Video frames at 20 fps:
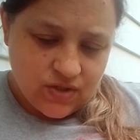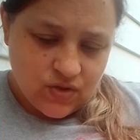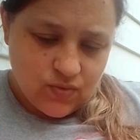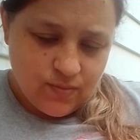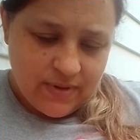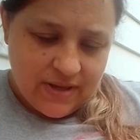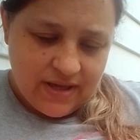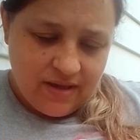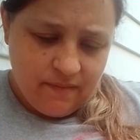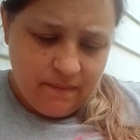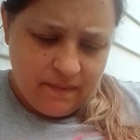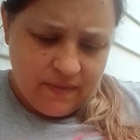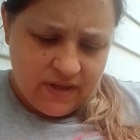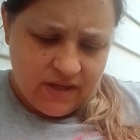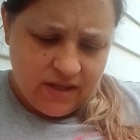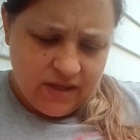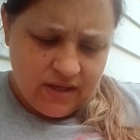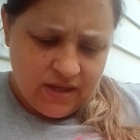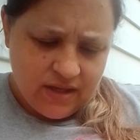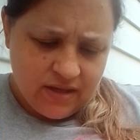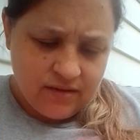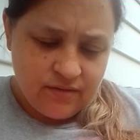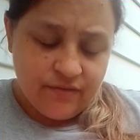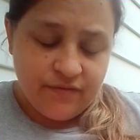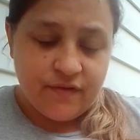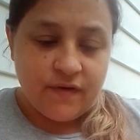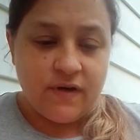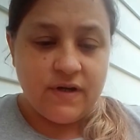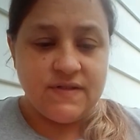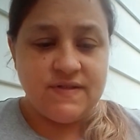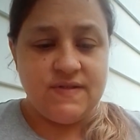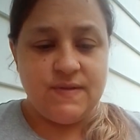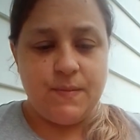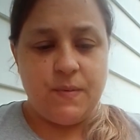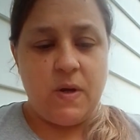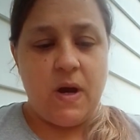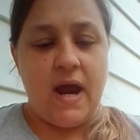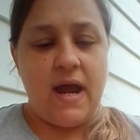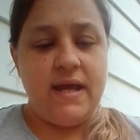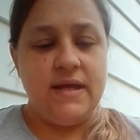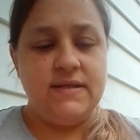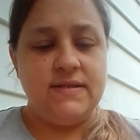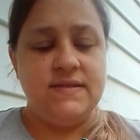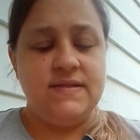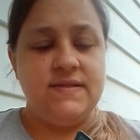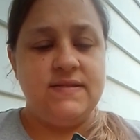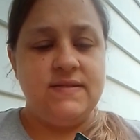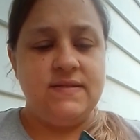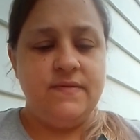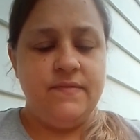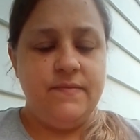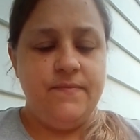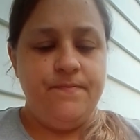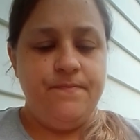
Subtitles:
You may be in for a surprise.